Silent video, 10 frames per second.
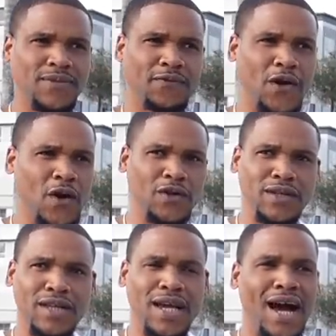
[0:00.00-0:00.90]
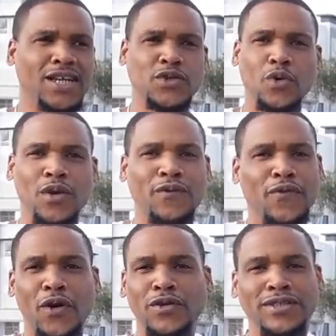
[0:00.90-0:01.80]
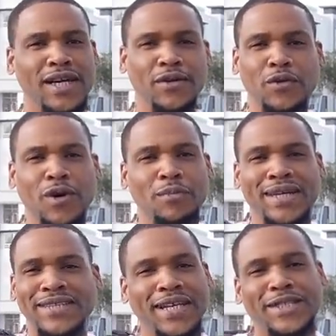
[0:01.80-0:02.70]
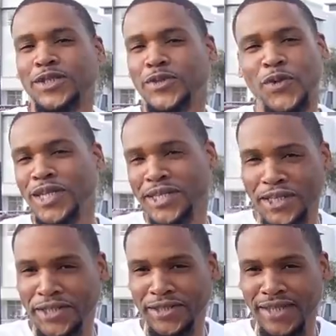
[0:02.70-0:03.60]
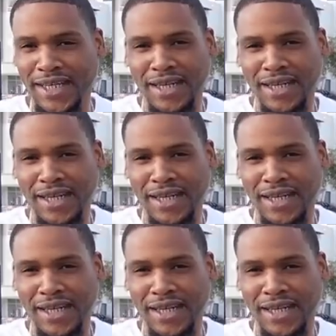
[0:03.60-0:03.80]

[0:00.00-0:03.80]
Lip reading: The vert, I just want the vert. 71, because that's just what it is.